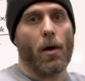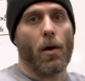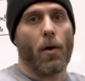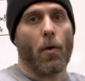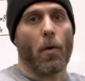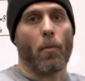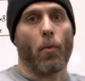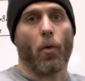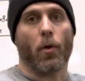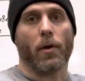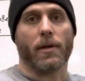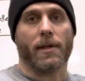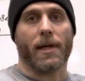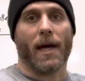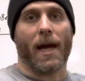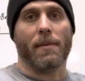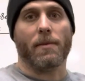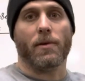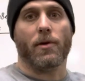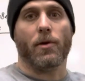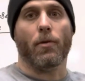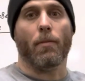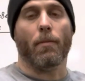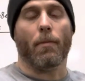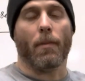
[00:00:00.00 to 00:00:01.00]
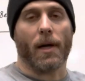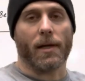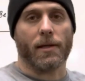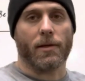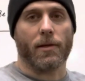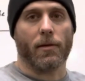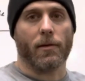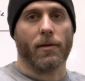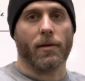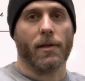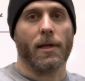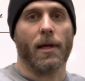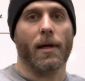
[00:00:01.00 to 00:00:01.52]
or more type 2
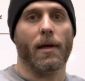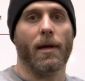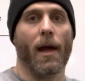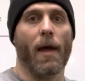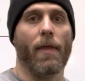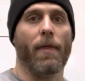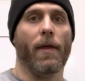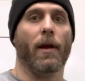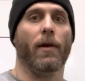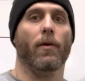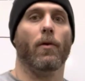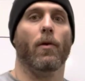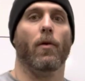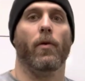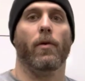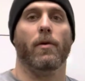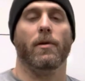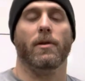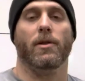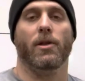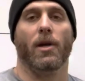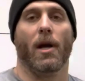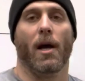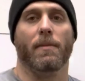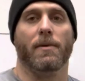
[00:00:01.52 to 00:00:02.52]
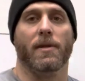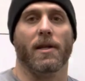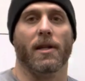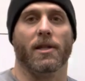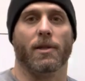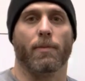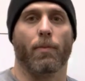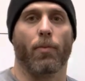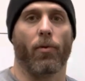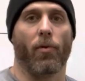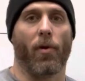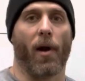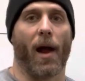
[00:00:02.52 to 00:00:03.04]
muscles and then go to those jumps and it's
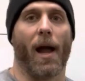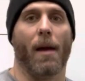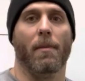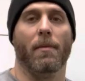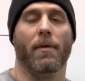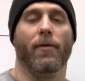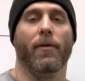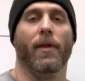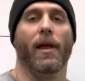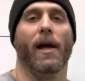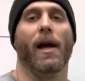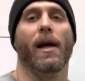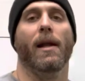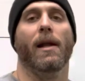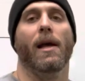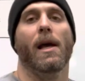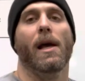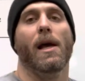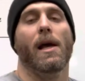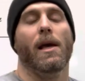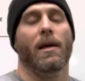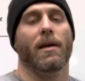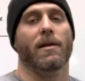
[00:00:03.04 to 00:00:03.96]
primed for that,